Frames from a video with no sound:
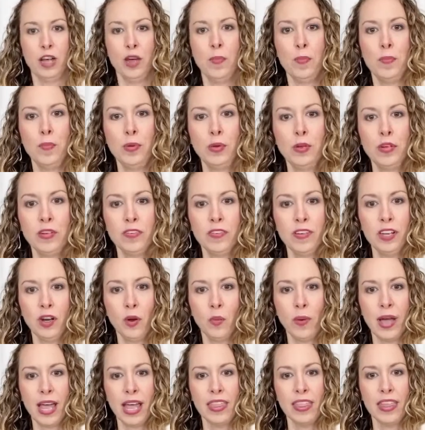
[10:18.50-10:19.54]
move in a
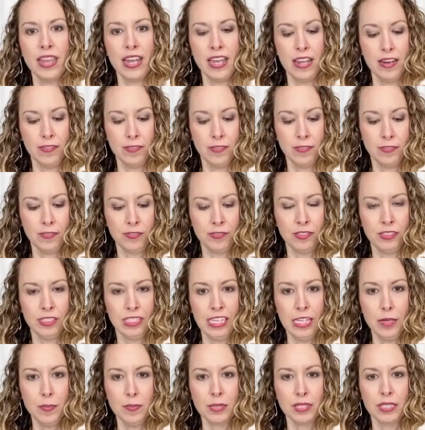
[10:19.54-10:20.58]
way that it
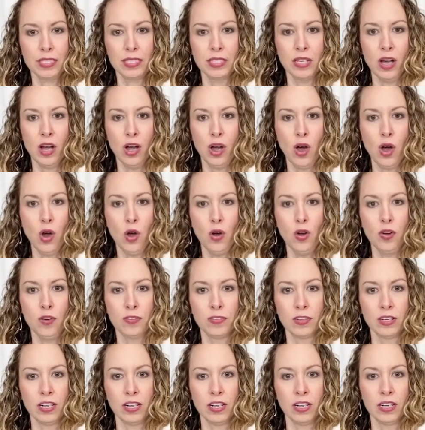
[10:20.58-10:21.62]
flips
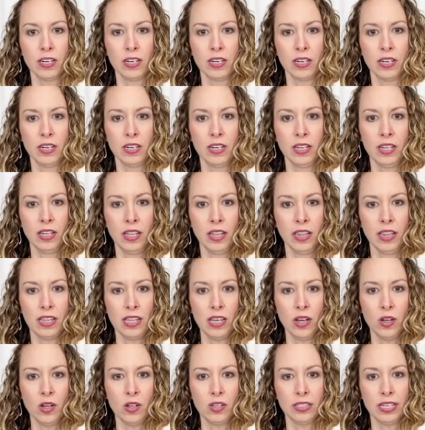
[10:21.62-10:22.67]
over
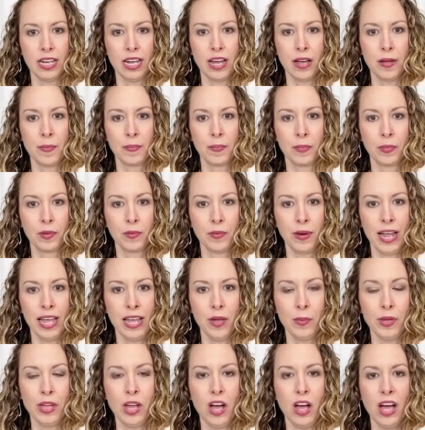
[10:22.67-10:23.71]
the ulna,
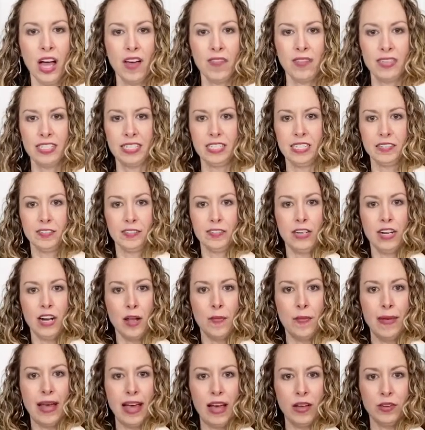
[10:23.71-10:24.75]
right? We all have a different
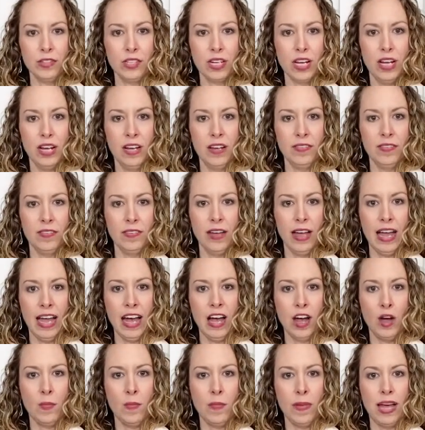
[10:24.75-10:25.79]
amount of
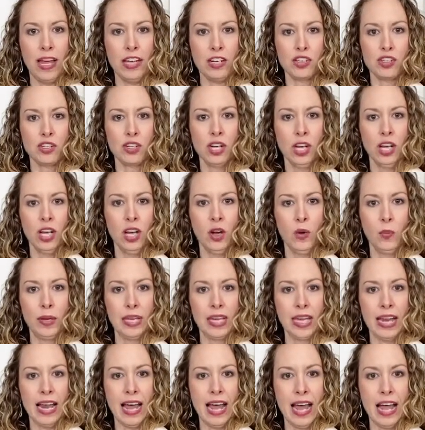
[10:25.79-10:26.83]
how much we
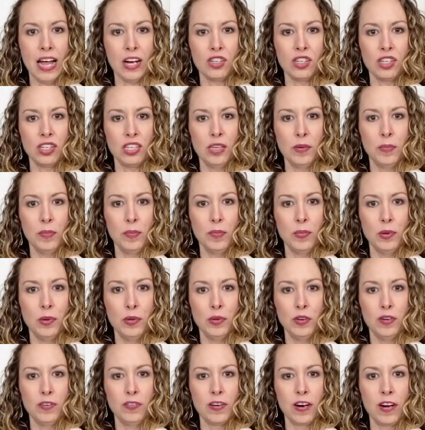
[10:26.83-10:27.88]
can actually
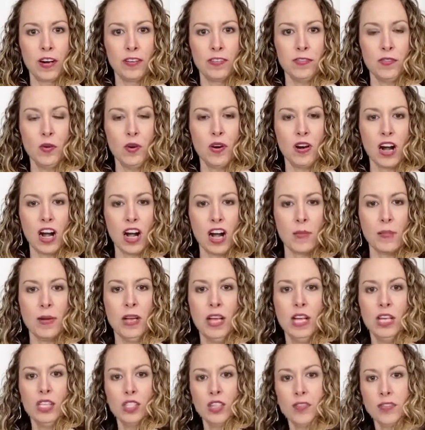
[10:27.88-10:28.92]
move our forearm.
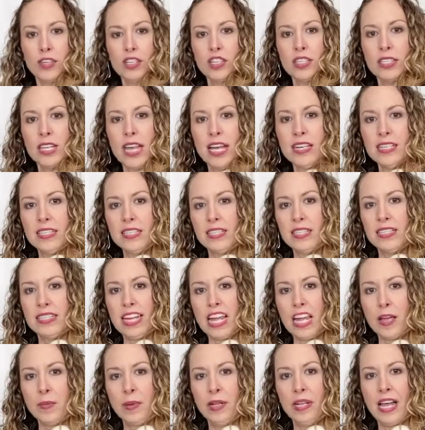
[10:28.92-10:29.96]
So if you just kind of
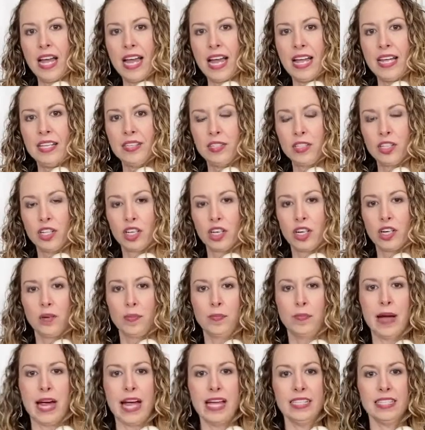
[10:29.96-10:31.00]
stabilize your
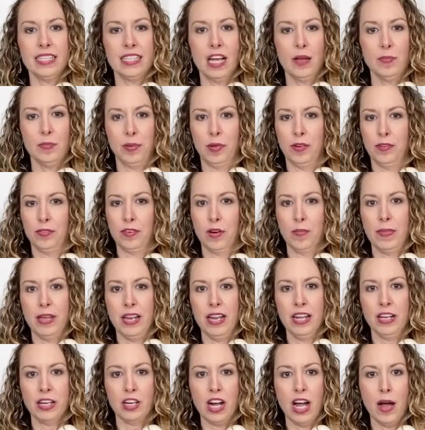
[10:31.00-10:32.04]
bicep for a
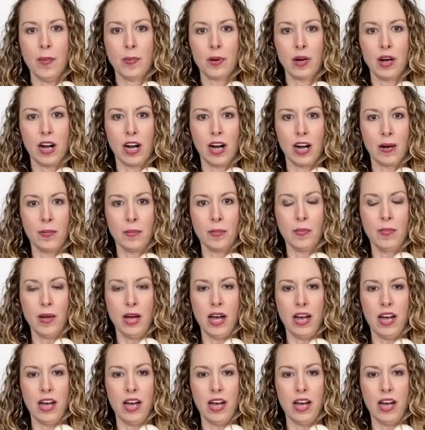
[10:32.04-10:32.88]
minute, your upper arm